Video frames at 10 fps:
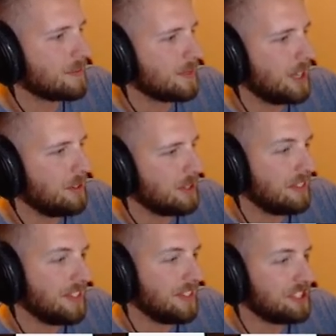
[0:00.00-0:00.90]
Well,
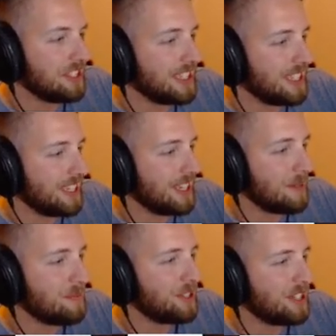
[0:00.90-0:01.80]
eventually, I'm
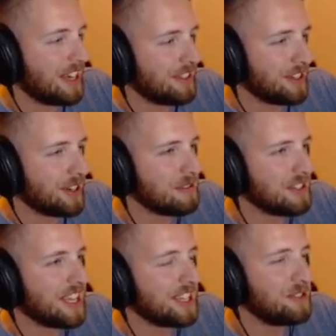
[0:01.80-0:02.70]
putting it out there. I would
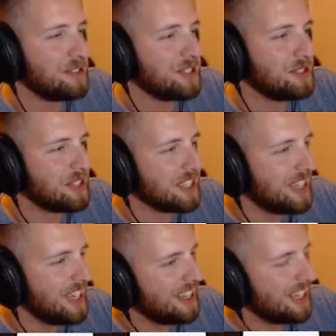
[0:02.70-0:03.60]
like you to do the
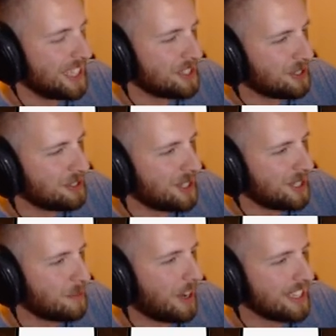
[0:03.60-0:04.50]
intro to this
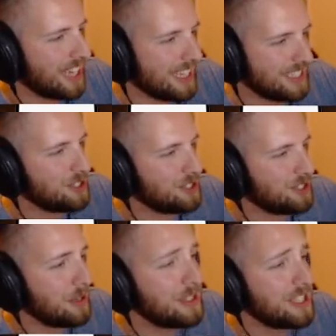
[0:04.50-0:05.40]
podcast,
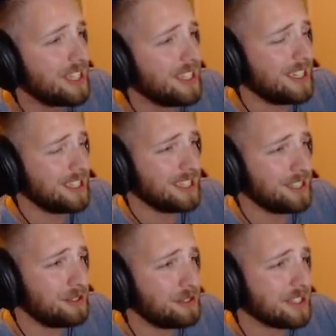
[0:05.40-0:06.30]
assuming we continue
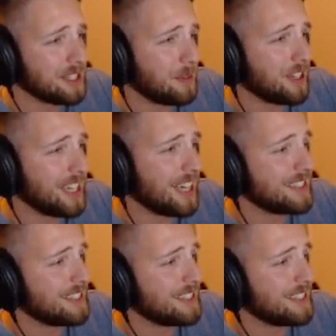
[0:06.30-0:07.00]
doing this podcast.